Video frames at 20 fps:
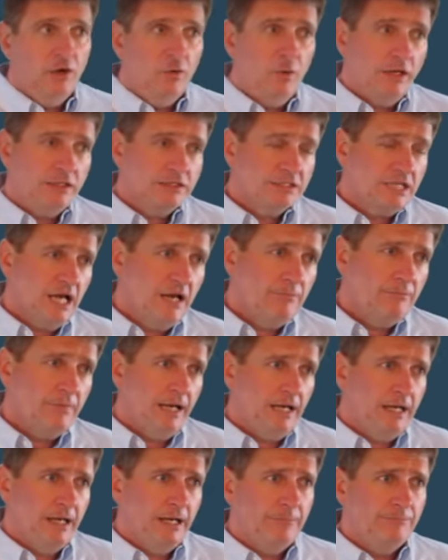Well, Tom,
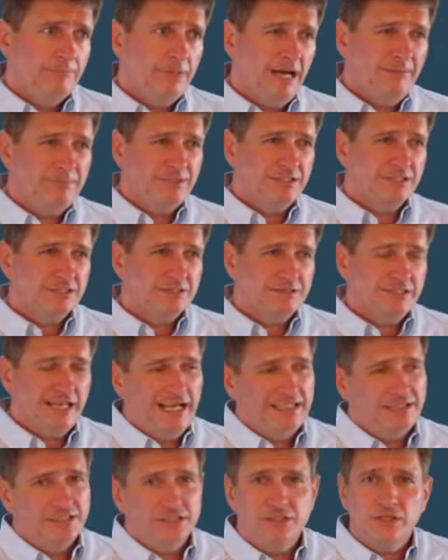I
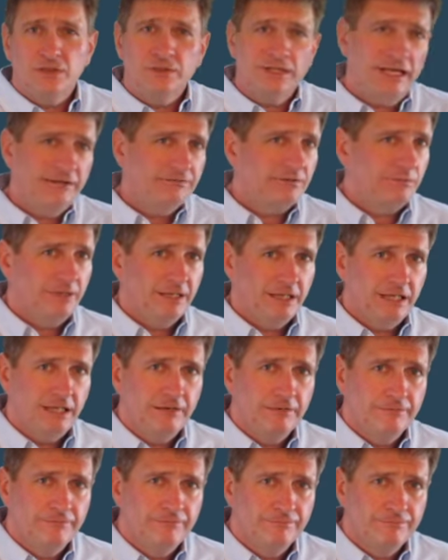just don't have the
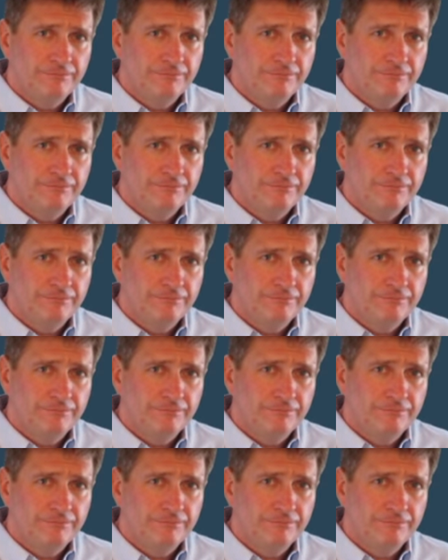money.